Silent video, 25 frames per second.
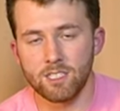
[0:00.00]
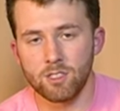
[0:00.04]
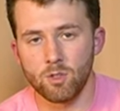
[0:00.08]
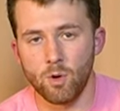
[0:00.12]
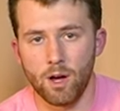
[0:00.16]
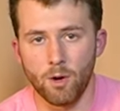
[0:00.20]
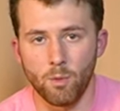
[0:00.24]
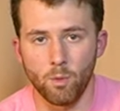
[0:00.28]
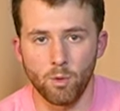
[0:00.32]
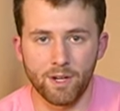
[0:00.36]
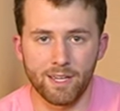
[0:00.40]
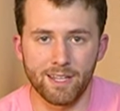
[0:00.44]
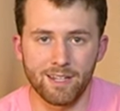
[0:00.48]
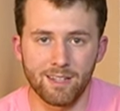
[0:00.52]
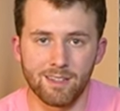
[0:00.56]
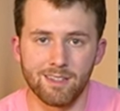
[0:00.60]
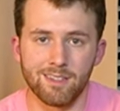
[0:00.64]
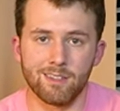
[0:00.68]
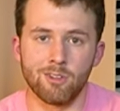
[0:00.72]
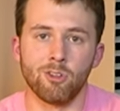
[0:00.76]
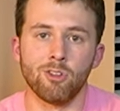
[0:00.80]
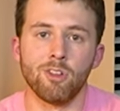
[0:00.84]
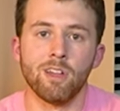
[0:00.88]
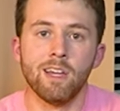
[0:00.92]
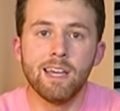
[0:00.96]
so I will get a
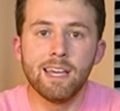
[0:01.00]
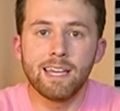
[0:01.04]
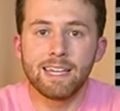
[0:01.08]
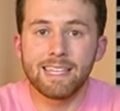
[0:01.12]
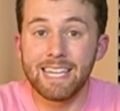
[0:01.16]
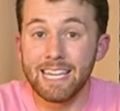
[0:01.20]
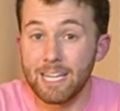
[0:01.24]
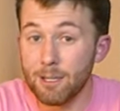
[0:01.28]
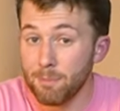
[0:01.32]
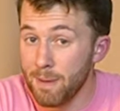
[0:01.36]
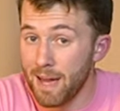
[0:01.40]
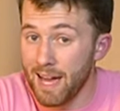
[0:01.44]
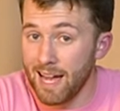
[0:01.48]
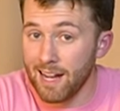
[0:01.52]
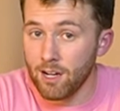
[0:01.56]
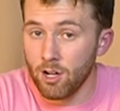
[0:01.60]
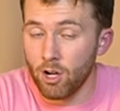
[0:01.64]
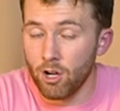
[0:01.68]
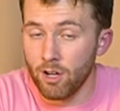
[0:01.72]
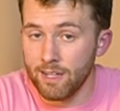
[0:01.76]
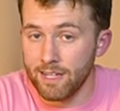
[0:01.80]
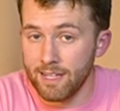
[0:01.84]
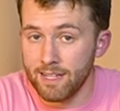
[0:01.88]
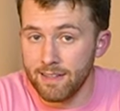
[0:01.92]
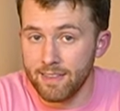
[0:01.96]
little kickback
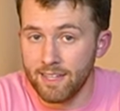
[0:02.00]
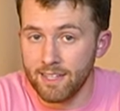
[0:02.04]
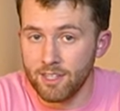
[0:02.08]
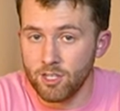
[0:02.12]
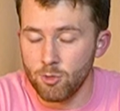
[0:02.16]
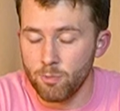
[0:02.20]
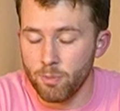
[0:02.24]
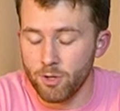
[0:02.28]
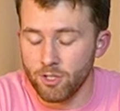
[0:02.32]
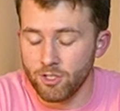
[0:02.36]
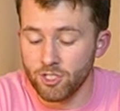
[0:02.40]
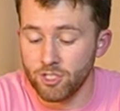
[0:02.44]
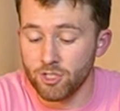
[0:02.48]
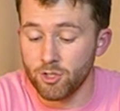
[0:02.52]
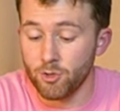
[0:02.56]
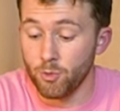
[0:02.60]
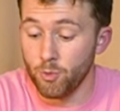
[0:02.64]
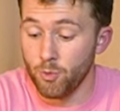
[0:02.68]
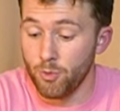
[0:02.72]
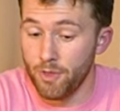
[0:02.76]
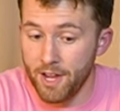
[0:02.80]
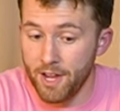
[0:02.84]
on anything you purchase through